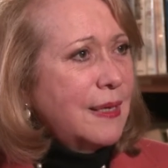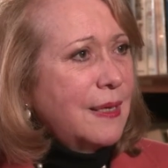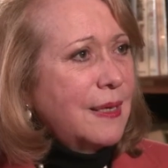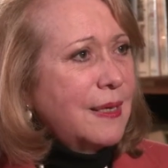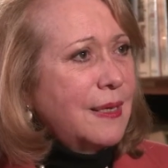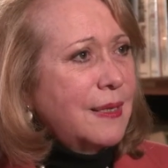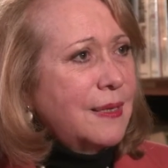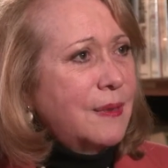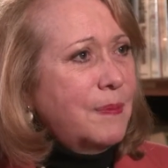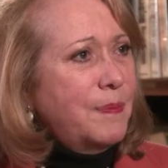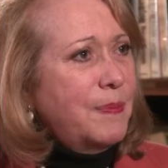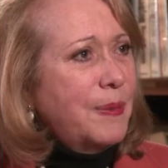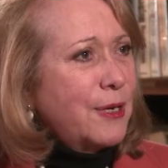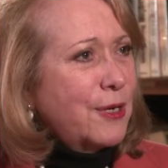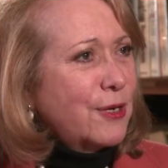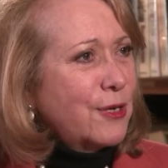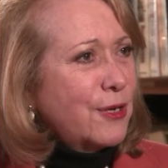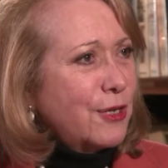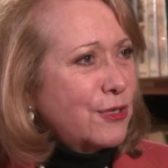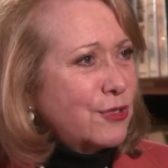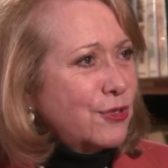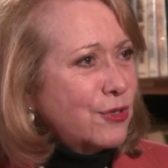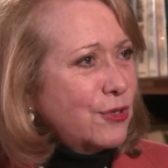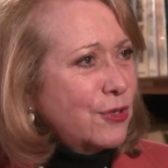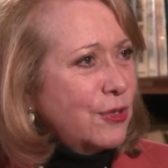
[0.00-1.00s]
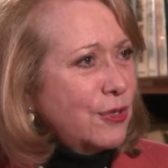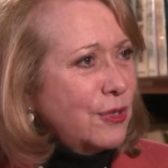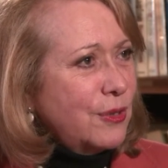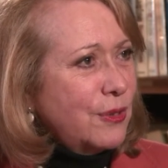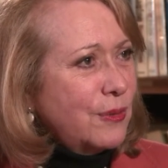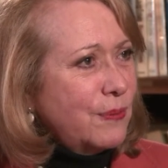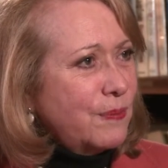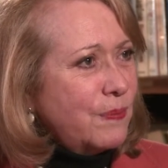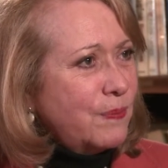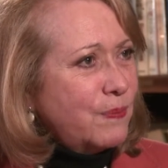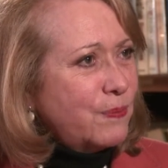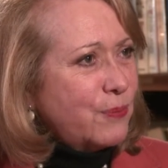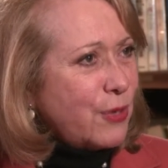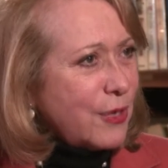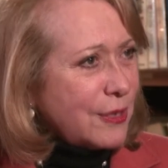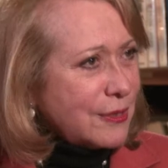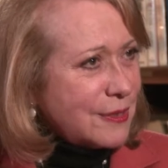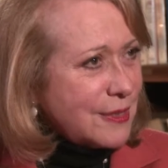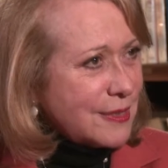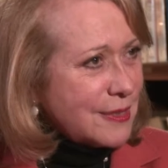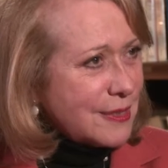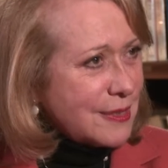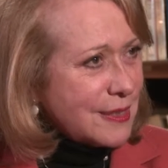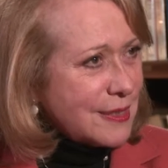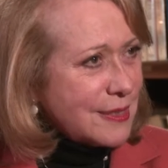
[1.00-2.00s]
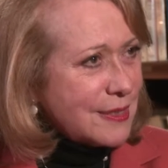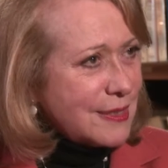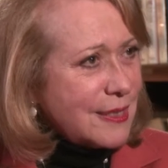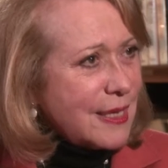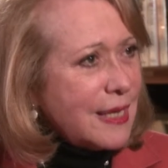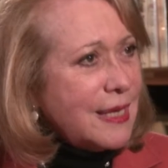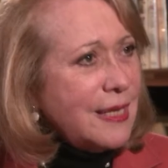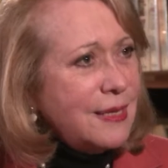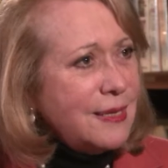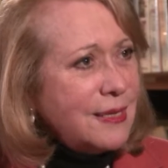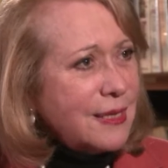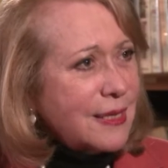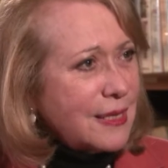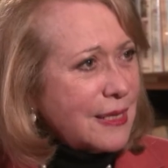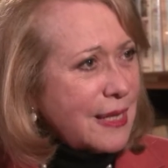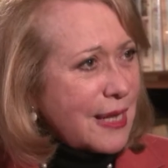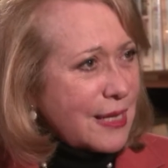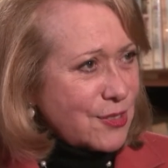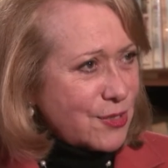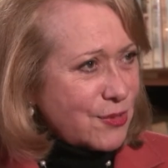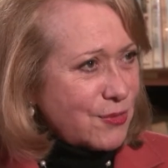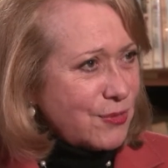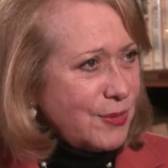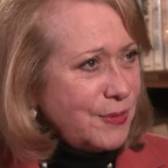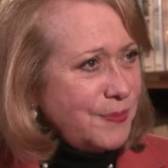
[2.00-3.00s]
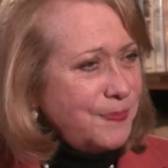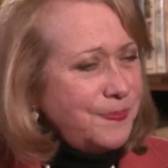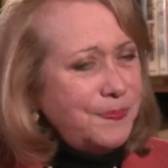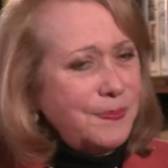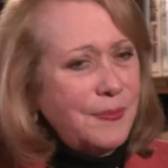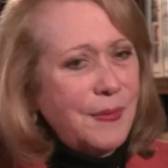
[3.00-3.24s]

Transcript: the pedagogical processes in the classroom.